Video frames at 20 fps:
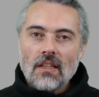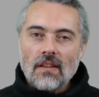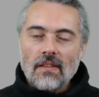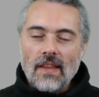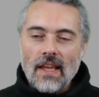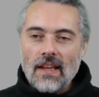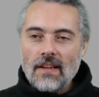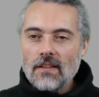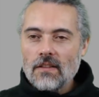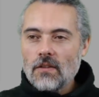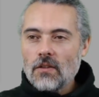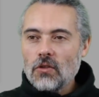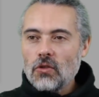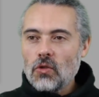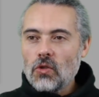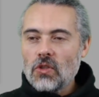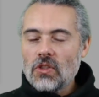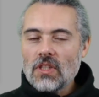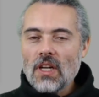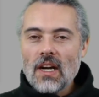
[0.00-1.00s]
then
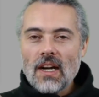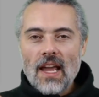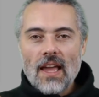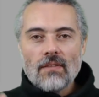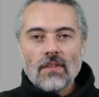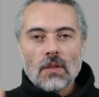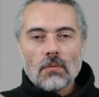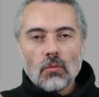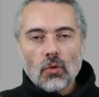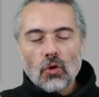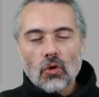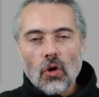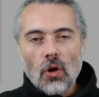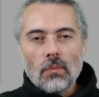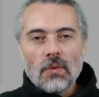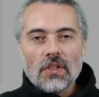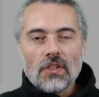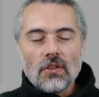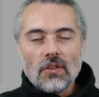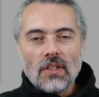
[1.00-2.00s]
you start having more
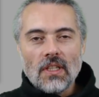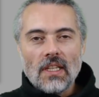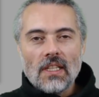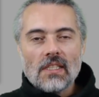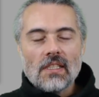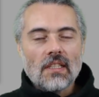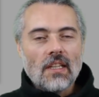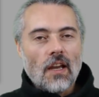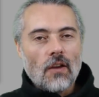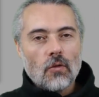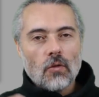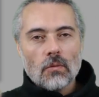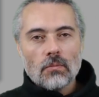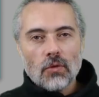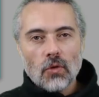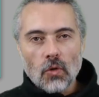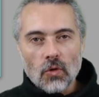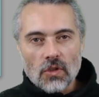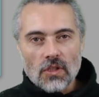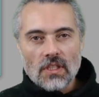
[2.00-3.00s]
opportunities in how you
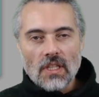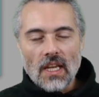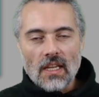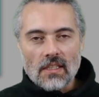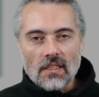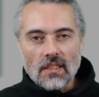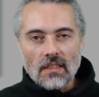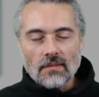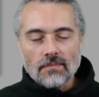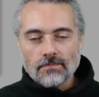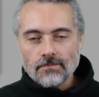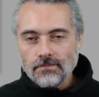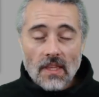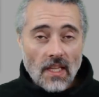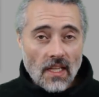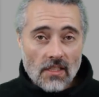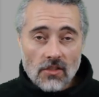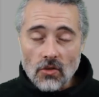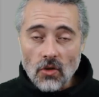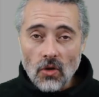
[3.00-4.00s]
approach testing.
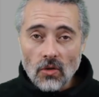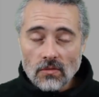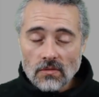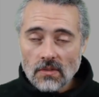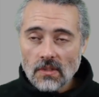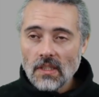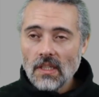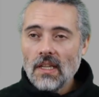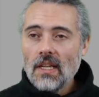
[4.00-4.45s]
That's all.